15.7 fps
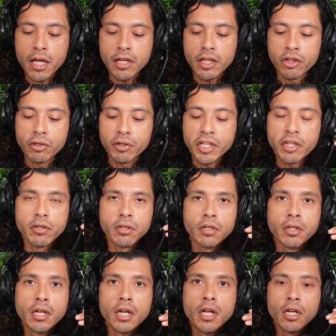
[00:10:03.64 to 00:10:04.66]
And they're
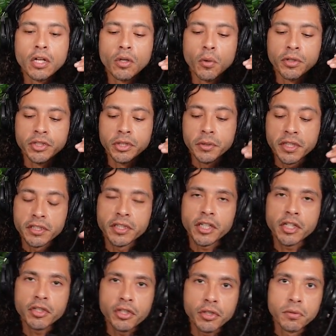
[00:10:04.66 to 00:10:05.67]
either going to
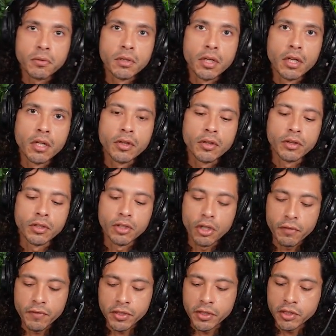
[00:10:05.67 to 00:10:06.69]
continue
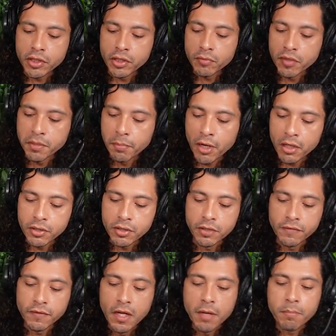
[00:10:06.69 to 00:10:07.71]
the nervous system
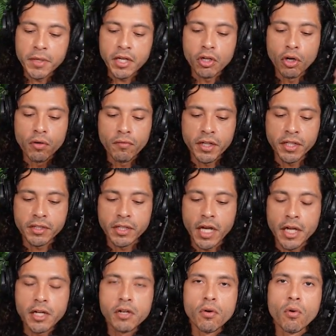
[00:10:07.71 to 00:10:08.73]
response of being
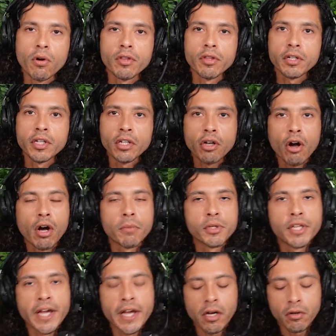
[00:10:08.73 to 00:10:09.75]
overexcited, or they're going to
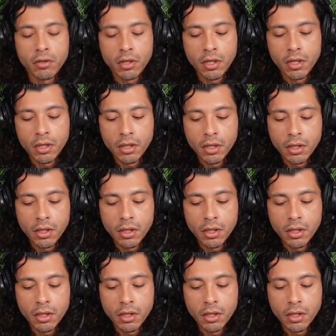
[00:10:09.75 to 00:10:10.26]
calm you down.